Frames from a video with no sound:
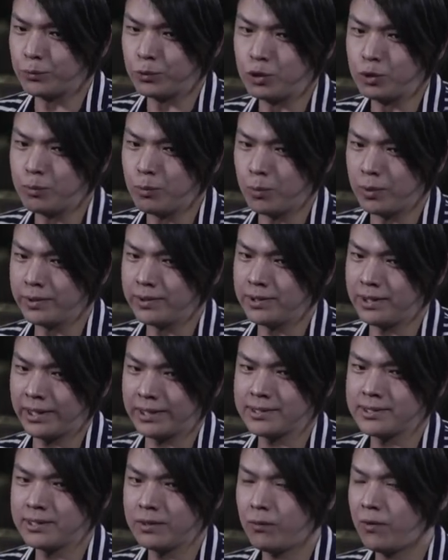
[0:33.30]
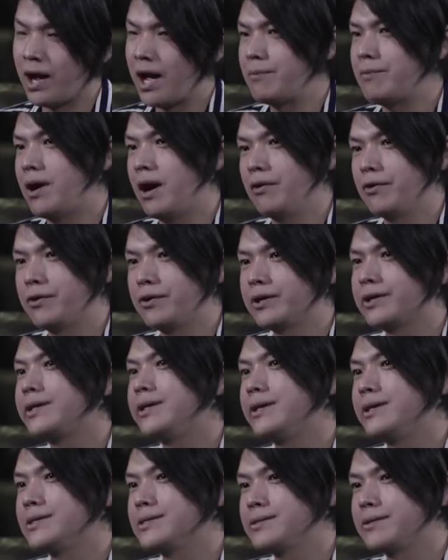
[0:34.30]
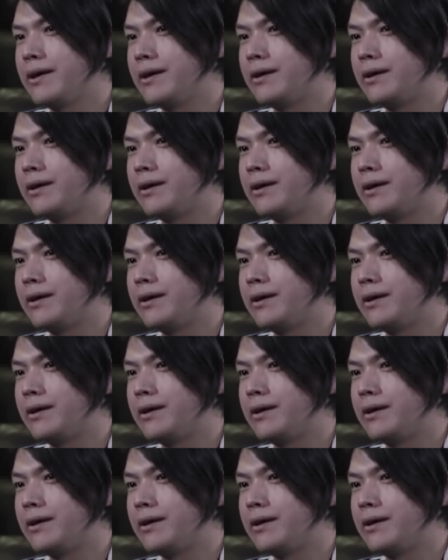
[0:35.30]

you know, room with like 5 other kids